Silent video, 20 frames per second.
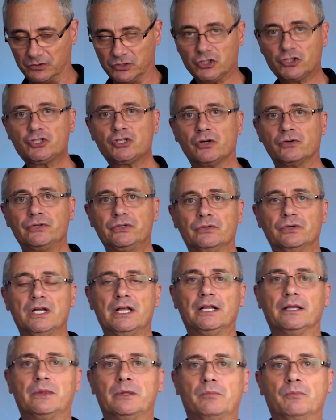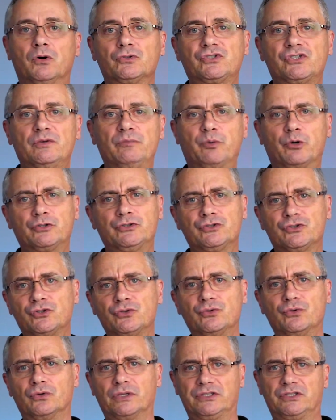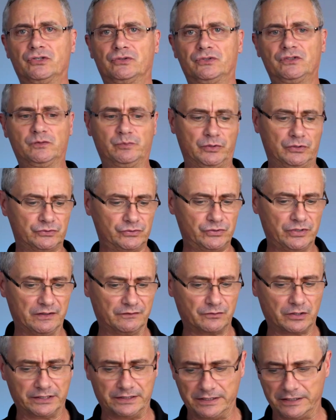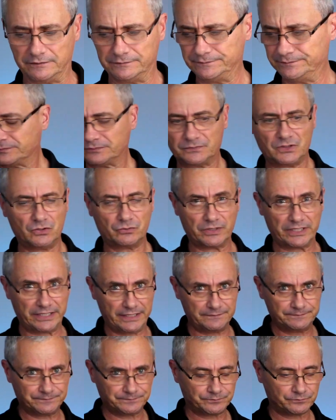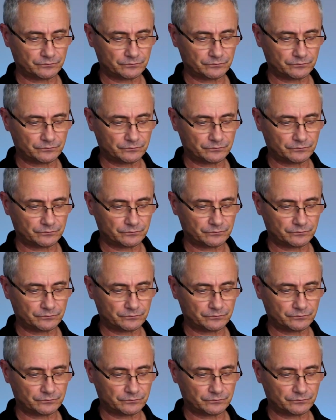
I want to show you the most important tool at your disposal you have right now. You ready?